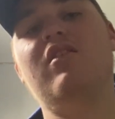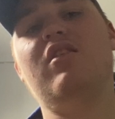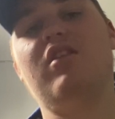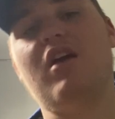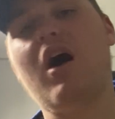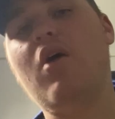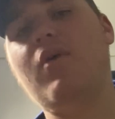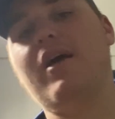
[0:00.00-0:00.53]

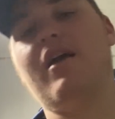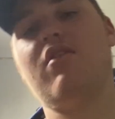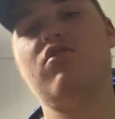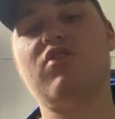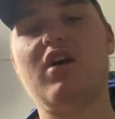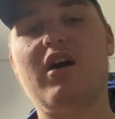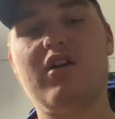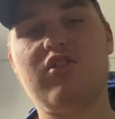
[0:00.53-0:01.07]
going and
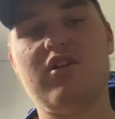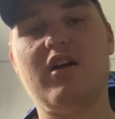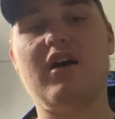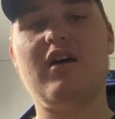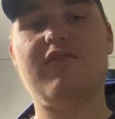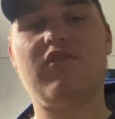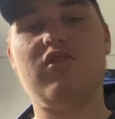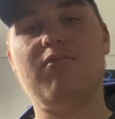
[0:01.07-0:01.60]
charging
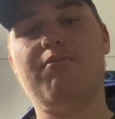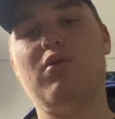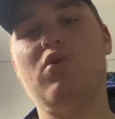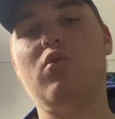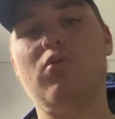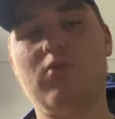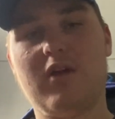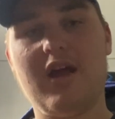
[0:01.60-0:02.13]
after the
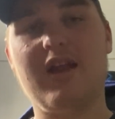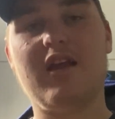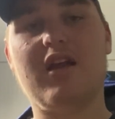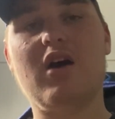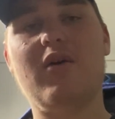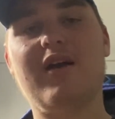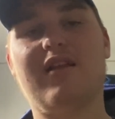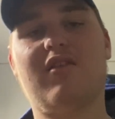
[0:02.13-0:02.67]
ball,
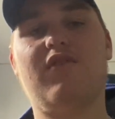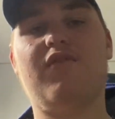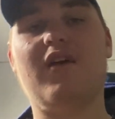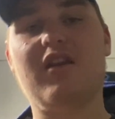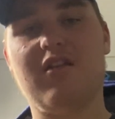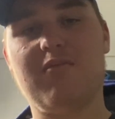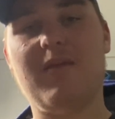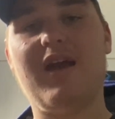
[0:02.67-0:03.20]
going at
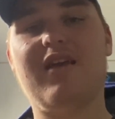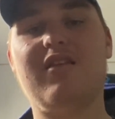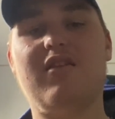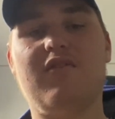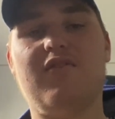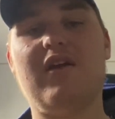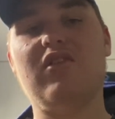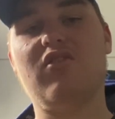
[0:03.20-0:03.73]
defenders, making
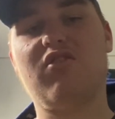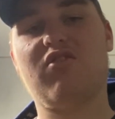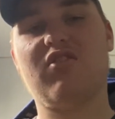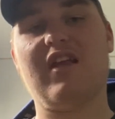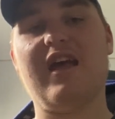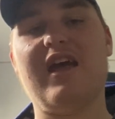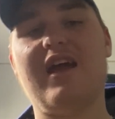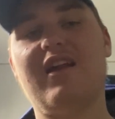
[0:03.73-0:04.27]
defenders
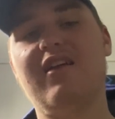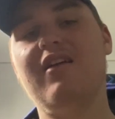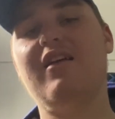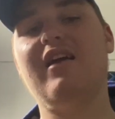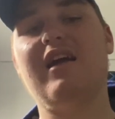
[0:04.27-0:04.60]
scared.